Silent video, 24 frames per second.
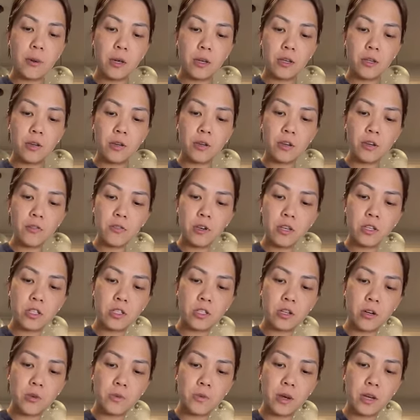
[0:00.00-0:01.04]
but you know your
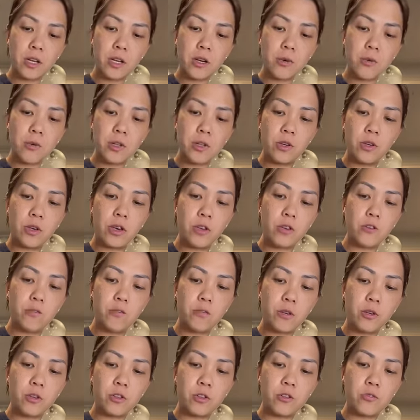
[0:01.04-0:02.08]
veggies are ready when you can
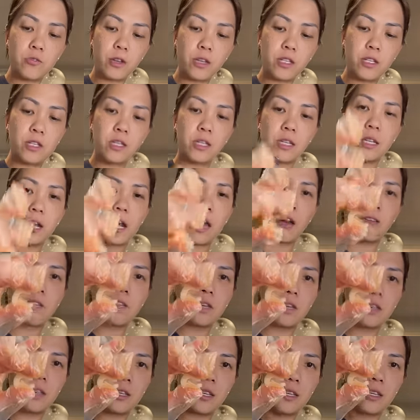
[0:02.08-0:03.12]
fold your veggies in
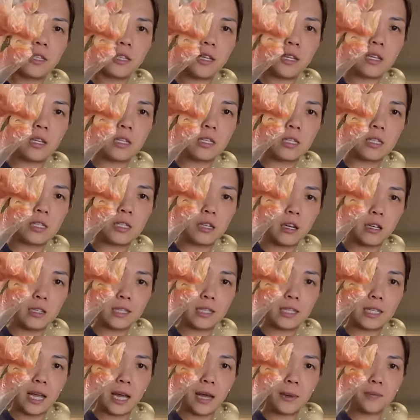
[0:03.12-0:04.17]
half like this and it does
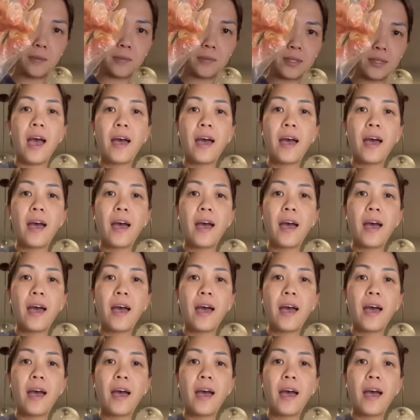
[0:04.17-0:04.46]
not snap.